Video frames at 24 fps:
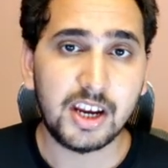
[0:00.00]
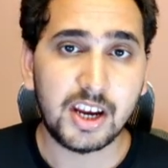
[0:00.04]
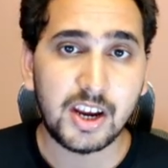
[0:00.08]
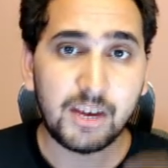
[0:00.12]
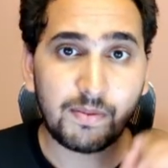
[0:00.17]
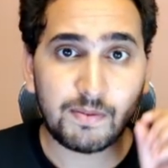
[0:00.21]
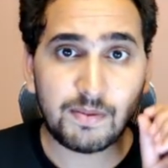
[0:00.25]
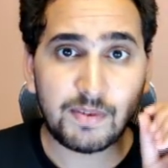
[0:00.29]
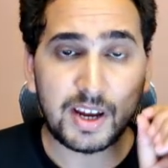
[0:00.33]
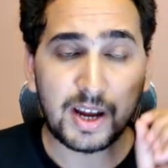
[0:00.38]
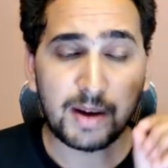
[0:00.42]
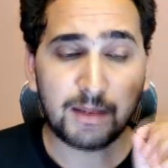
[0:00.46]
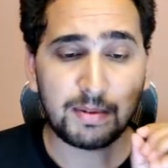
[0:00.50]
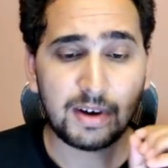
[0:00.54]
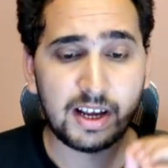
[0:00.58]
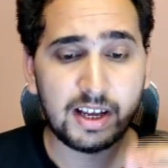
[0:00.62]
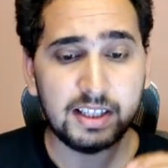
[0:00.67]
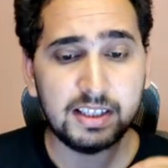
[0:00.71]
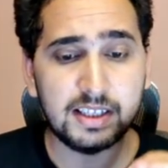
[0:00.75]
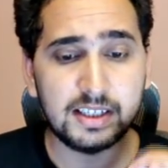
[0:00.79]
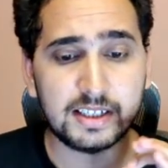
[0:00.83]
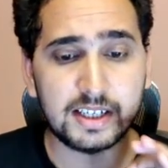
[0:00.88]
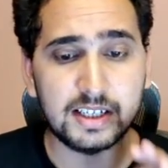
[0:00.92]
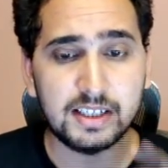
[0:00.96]
If we
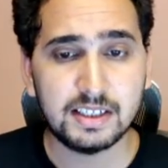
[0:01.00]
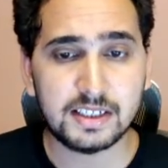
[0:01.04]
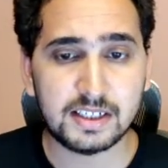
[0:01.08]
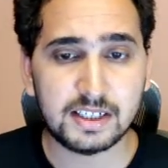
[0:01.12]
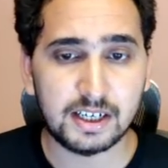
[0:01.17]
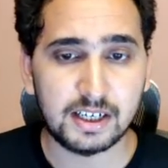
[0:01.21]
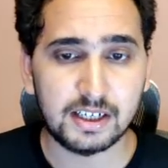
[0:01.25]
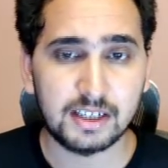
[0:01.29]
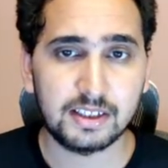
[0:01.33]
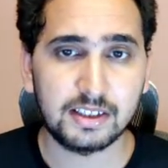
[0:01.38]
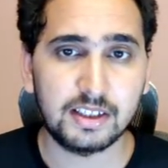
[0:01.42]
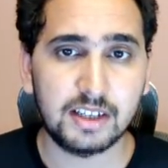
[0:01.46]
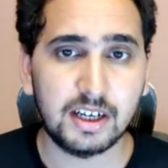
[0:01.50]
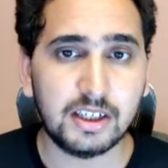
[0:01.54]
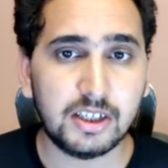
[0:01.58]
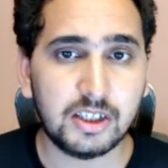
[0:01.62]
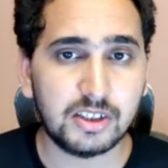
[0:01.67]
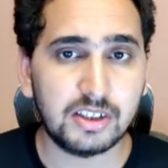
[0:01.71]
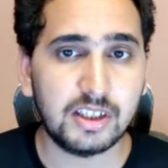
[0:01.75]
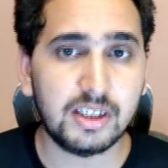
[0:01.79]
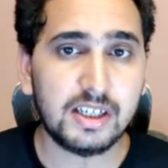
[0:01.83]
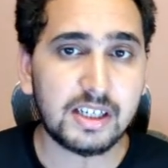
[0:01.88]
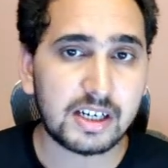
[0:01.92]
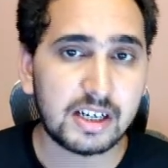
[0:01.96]
apply this constraint that
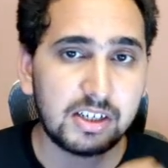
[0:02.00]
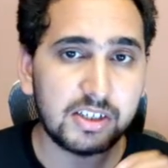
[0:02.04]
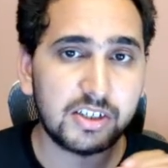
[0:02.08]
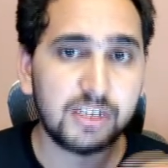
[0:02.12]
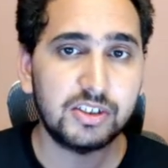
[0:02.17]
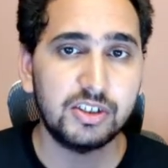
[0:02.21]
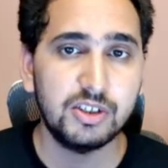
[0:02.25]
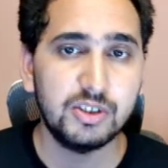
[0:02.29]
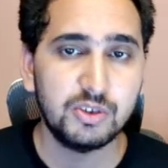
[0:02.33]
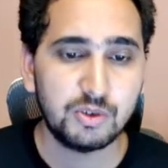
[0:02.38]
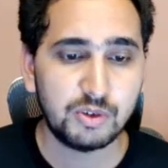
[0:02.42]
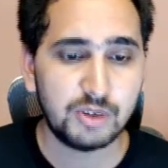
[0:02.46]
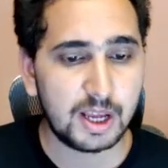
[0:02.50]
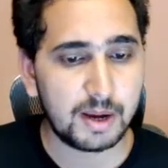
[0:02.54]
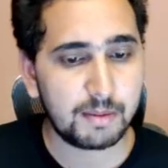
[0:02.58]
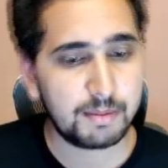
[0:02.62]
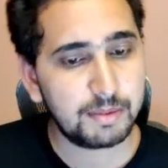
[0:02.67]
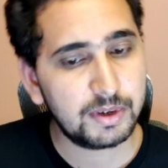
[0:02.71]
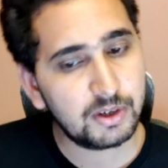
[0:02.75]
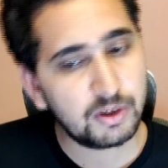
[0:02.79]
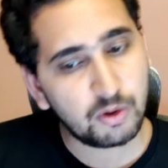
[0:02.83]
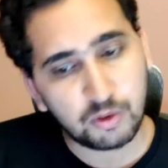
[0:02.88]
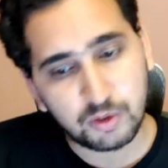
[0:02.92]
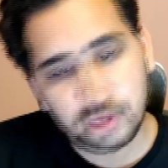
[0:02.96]
the transaction should
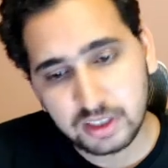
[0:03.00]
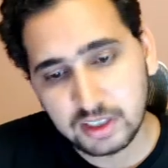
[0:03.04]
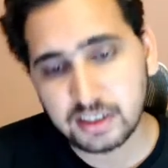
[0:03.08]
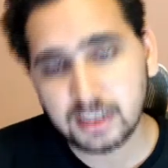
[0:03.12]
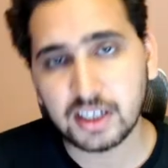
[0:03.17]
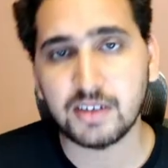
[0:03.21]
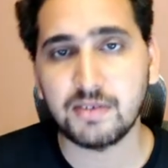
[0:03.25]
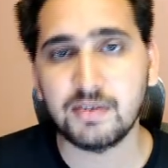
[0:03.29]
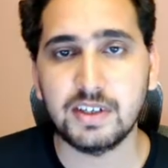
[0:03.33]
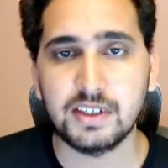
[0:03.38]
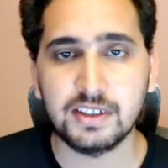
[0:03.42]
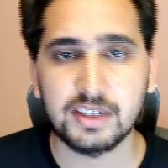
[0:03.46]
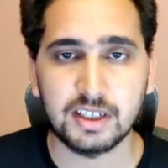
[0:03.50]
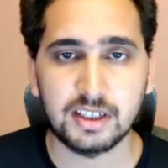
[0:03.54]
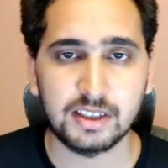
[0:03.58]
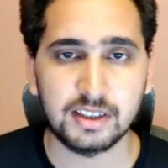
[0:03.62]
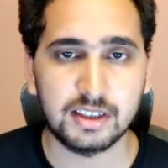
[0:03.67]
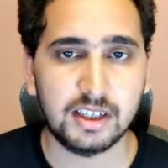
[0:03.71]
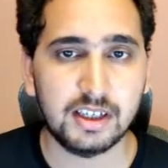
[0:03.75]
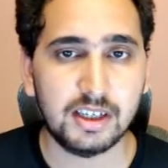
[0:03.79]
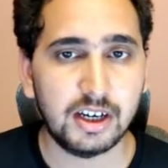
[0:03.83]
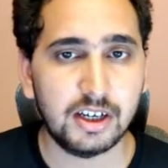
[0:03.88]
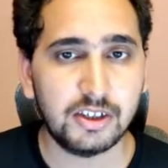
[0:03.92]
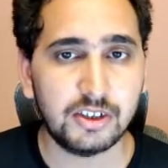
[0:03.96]
happen only sequentially,
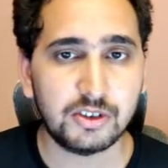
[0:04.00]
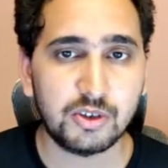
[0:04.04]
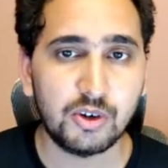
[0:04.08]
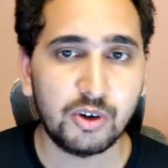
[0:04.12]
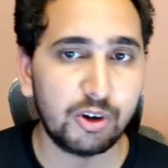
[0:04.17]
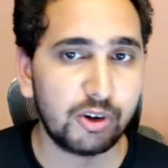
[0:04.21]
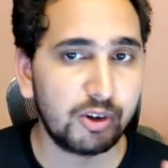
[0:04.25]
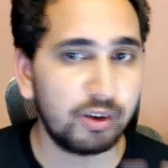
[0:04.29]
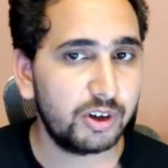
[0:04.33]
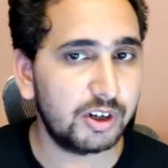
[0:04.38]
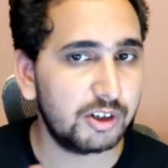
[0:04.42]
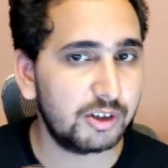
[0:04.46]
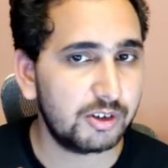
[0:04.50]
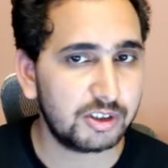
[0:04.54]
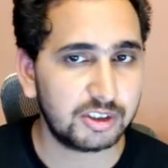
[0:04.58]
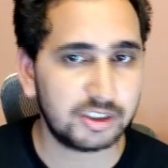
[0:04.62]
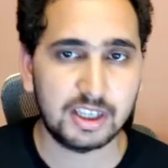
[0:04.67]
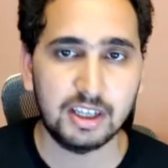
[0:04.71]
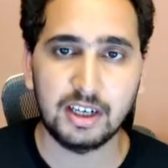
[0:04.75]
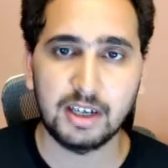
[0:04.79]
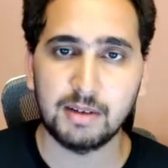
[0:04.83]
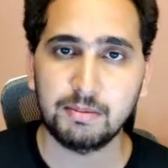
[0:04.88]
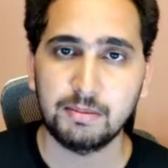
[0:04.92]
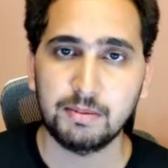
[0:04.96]
then it's not going to
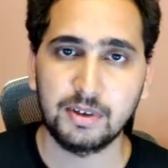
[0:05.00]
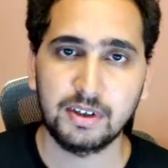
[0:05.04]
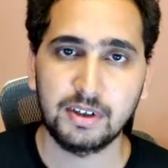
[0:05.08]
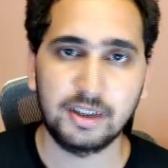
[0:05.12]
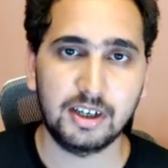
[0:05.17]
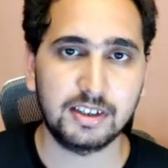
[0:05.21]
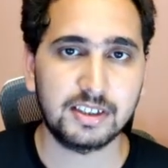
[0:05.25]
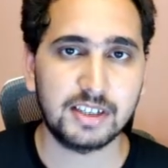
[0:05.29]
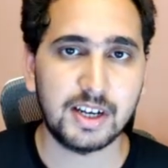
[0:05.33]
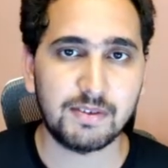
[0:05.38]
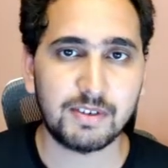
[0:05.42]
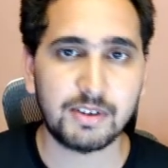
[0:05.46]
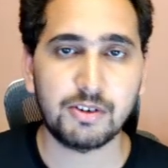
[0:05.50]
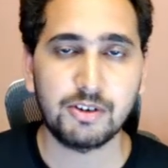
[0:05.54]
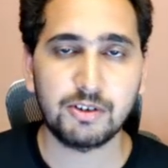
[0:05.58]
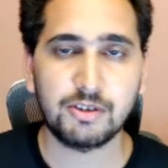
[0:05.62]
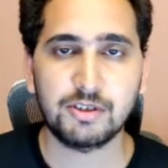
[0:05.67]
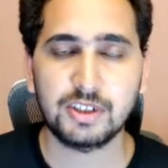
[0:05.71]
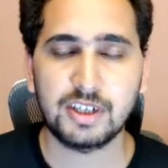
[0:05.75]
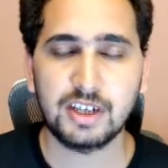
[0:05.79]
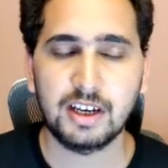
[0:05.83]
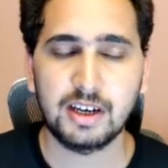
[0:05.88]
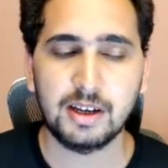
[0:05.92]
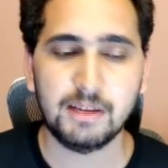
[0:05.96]
scale up. It's never going
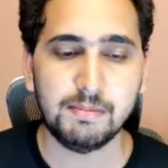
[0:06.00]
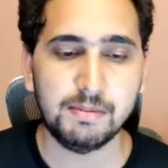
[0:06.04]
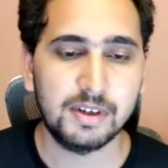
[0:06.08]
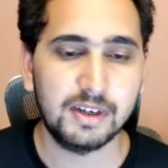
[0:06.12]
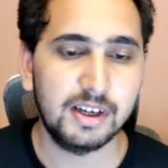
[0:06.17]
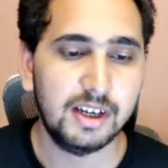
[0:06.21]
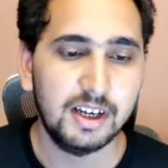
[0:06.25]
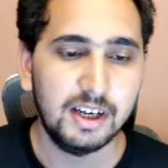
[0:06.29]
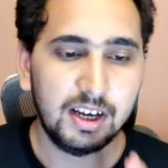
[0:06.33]
to scale up.